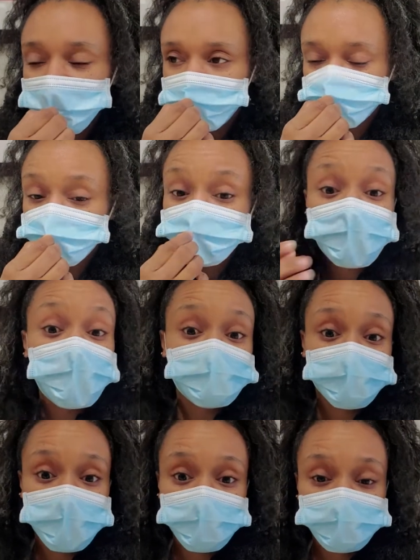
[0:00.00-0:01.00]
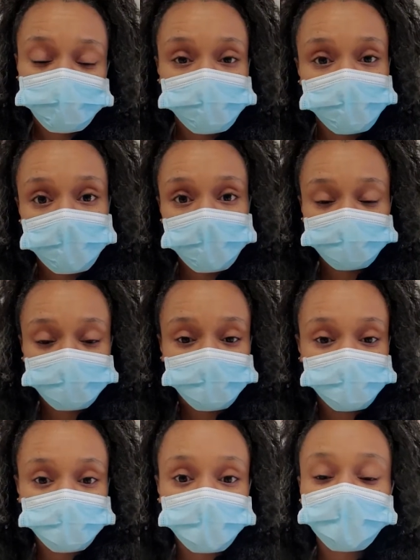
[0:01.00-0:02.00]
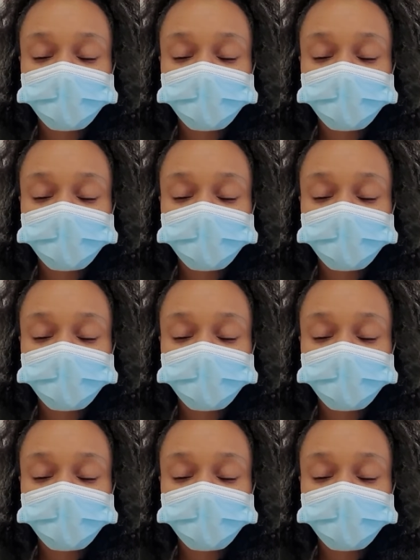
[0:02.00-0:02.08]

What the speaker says: she had a baby. She didn't have surgery.